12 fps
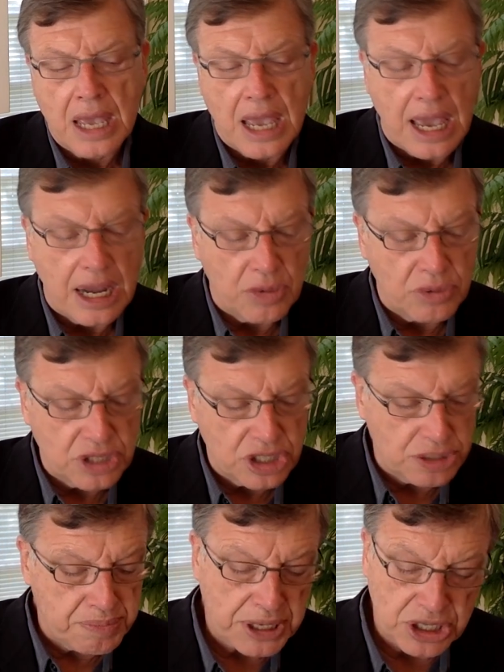And it was a
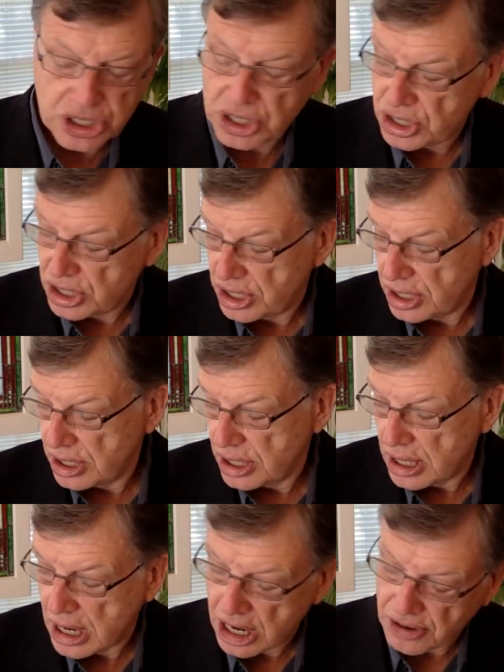speech
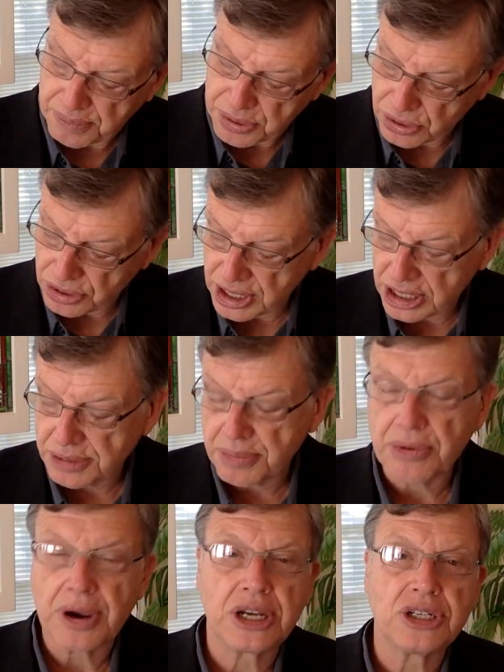out of pure
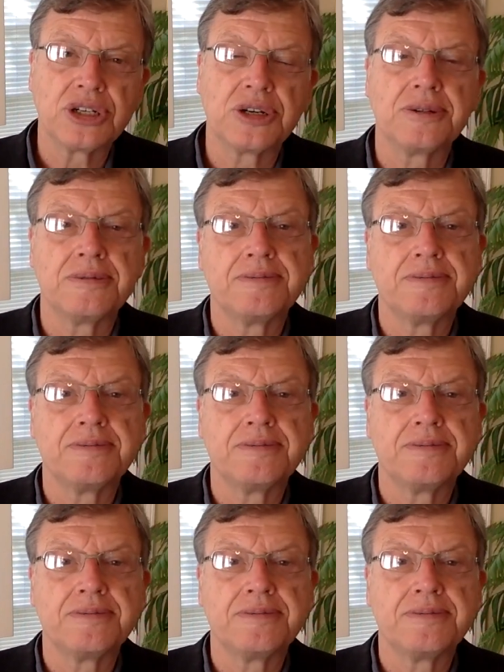desperation.